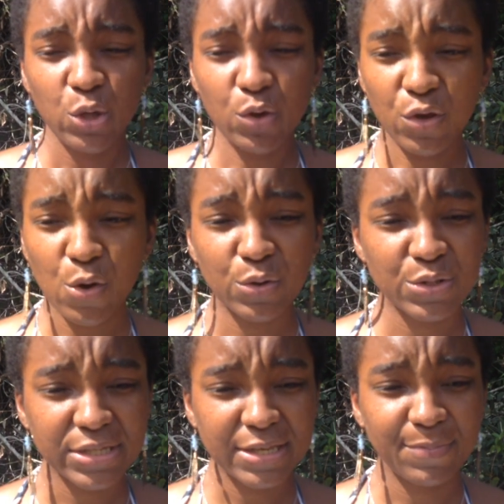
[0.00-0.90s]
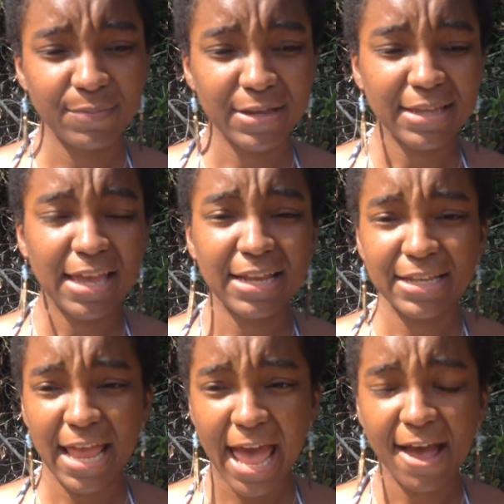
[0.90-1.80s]
You can go to sleep
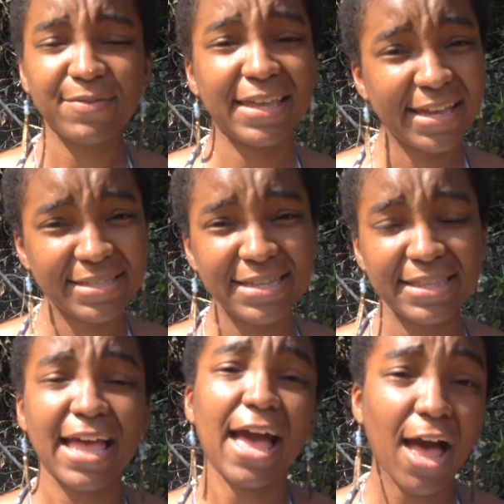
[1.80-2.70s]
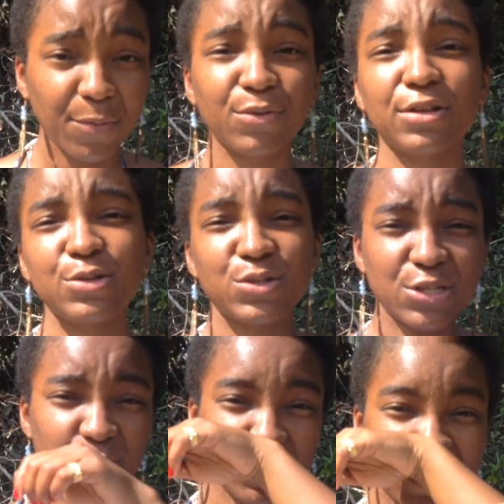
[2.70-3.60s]
and have the intent that I'm going to
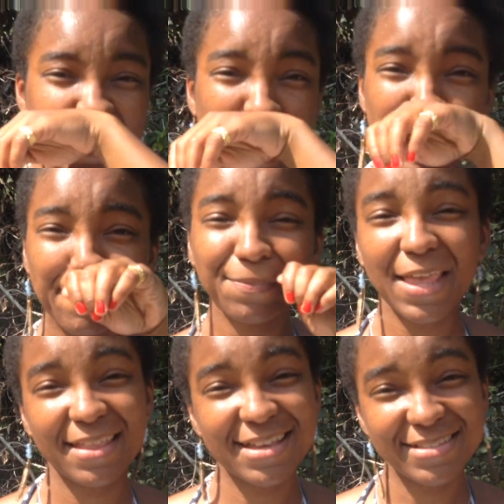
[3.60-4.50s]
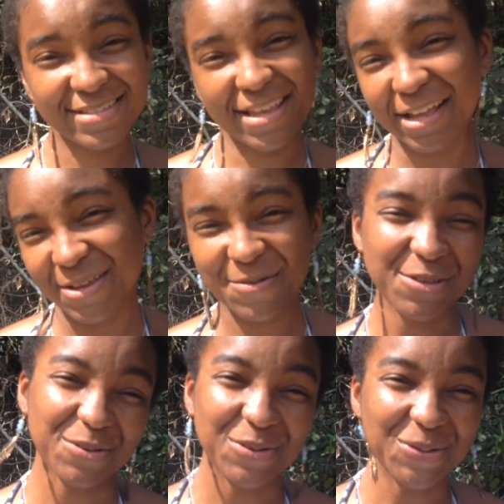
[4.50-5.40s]
lucid dream tonight, and that's exactly
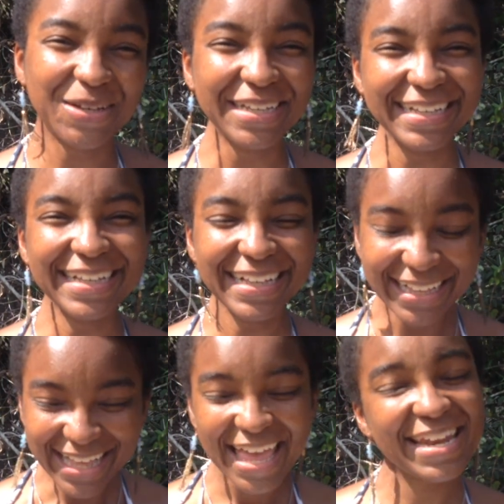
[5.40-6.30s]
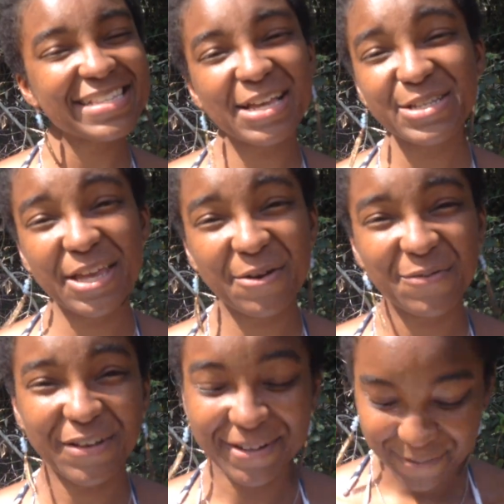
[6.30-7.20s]
what you'll do. And it's actually kind of
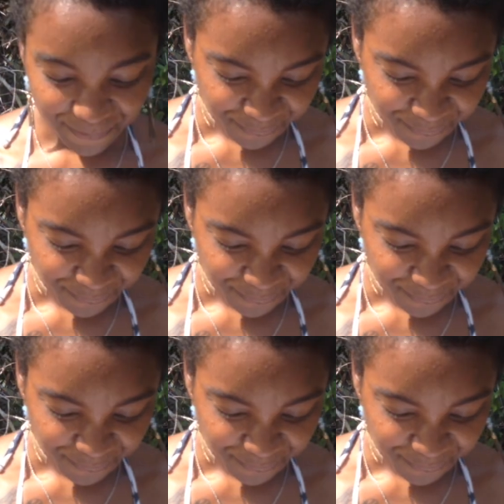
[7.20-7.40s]
fun.